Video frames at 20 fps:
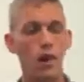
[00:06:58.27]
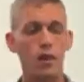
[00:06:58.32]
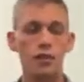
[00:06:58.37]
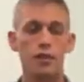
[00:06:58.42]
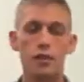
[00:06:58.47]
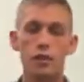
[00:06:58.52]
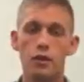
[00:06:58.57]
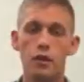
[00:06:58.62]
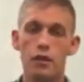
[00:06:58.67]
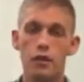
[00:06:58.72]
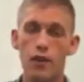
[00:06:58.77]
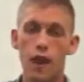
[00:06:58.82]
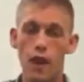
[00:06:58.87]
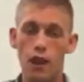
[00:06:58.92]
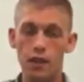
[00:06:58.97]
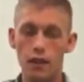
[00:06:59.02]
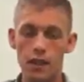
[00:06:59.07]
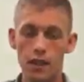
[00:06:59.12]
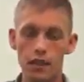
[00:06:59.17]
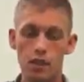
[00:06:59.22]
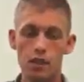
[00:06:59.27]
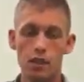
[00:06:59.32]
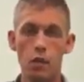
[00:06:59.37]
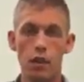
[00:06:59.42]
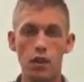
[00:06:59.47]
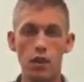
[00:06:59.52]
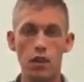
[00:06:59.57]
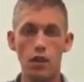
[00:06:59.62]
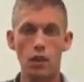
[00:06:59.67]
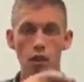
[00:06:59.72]
Also in the valve it gets
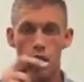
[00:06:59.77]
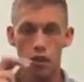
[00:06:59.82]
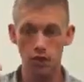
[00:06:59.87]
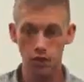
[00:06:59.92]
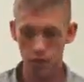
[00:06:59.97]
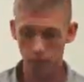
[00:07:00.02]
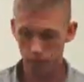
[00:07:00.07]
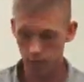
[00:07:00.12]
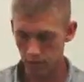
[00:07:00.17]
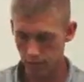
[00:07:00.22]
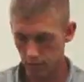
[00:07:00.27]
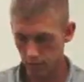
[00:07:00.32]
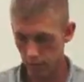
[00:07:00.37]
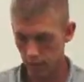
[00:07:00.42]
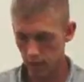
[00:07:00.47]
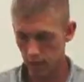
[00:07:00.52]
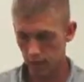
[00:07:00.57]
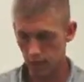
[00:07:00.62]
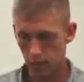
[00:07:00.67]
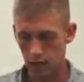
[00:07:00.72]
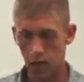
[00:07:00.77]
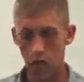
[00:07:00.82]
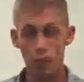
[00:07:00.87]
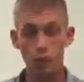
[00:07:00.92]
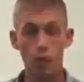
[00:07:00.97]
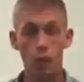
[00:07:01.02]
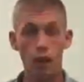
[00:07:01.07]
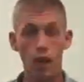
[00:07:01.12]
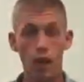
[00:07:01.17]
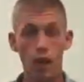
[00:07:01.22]
quite dirty. At
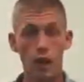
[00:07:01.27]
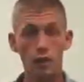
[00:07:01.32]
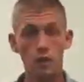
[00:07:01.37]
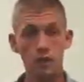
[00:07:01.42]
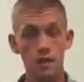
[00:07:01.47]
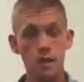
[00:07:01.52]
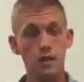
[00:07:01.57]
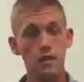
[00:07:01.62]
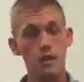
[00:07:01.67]
this point I